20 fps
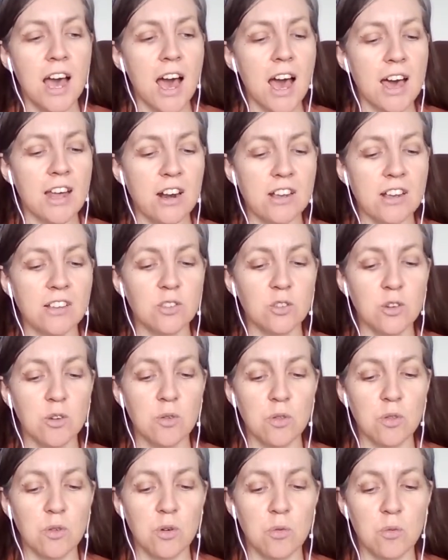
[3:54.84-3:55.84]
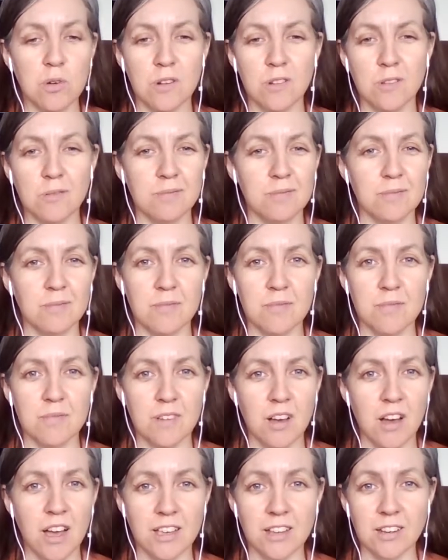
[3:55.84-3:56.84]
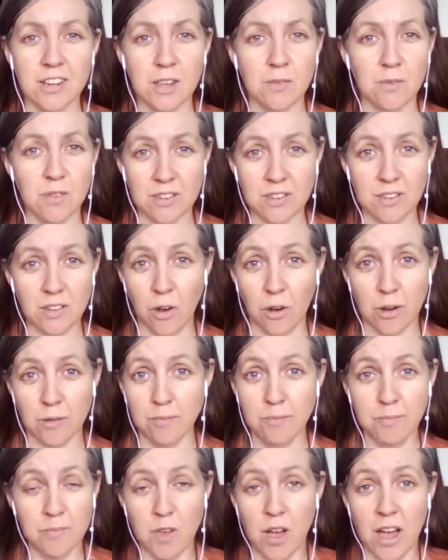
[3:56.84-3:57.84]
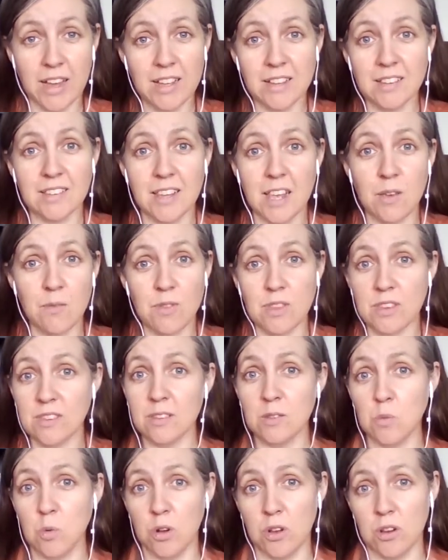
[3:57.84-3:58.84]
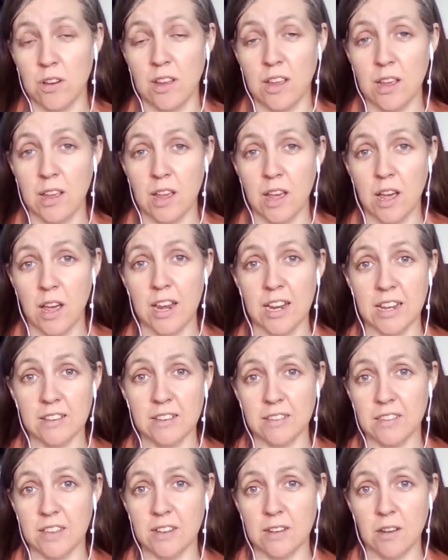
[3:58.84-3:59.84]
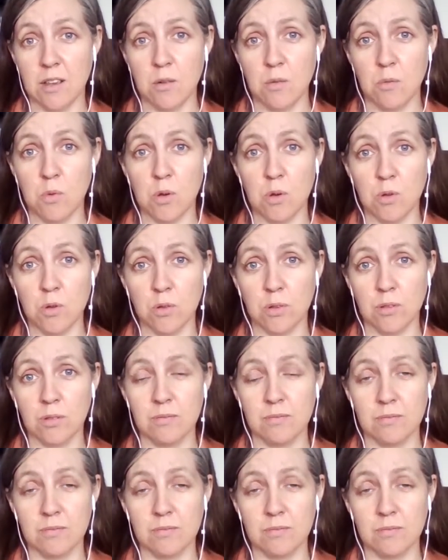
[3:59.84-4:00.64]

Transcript: And I sort of thought, well, I can give this a go. I can see if this is what it is that will